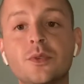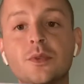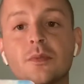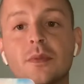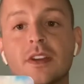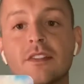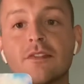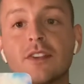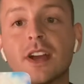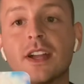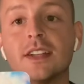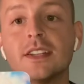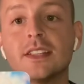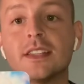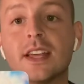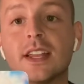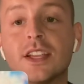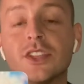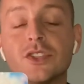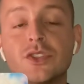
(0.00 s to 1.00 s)
my friend,
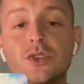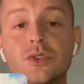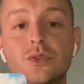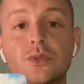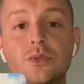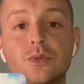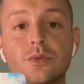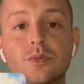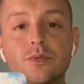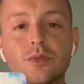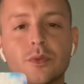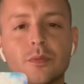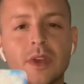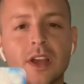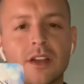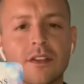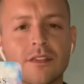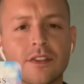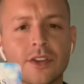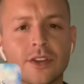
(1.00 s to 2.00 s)
that as you
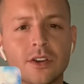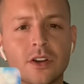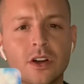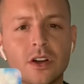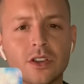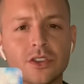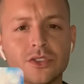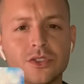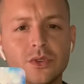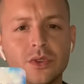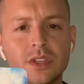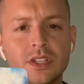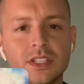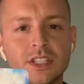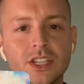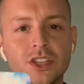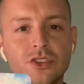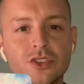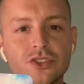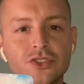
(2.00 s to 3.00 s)
prepare for it all, as you
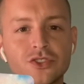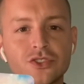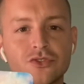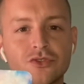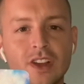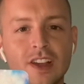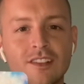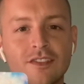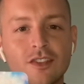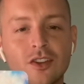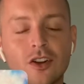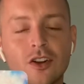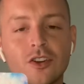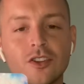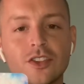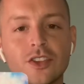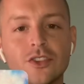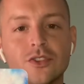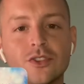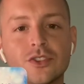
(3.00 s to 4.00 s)
continue to strive for all
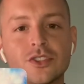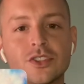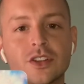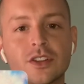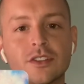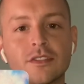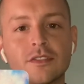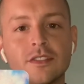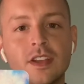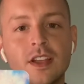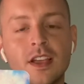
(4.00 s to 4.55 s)
that you deserve